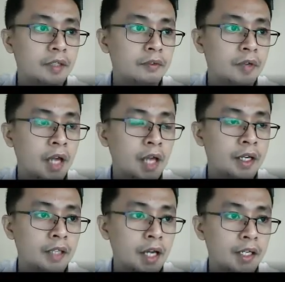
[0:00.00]

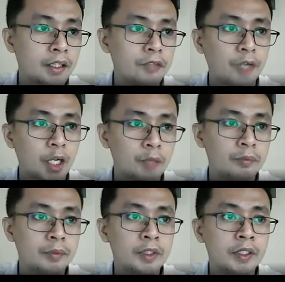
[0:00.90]
data frame,
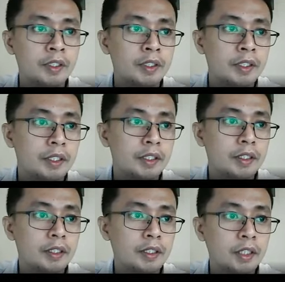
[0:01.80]

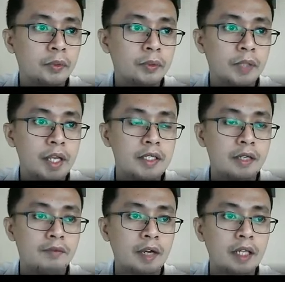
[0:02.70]
it contains the
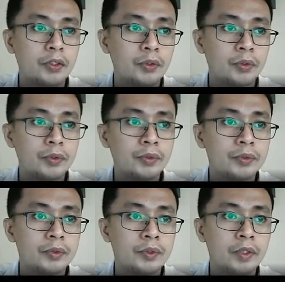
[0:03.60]
value
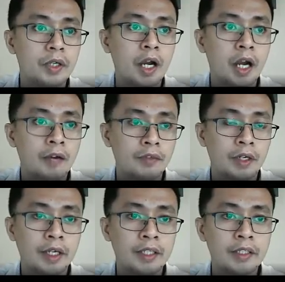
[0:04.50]
of the
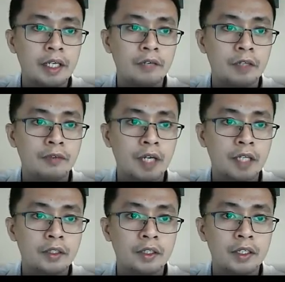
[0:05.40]
grade level
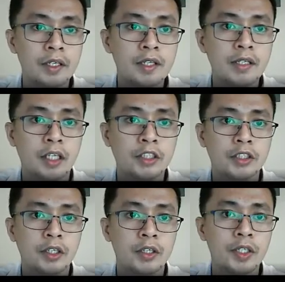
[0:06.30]
vector,
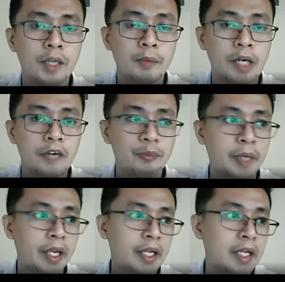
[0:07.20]
section, number of
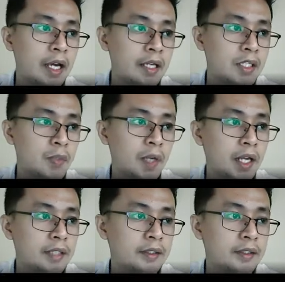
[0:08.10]
male, as well as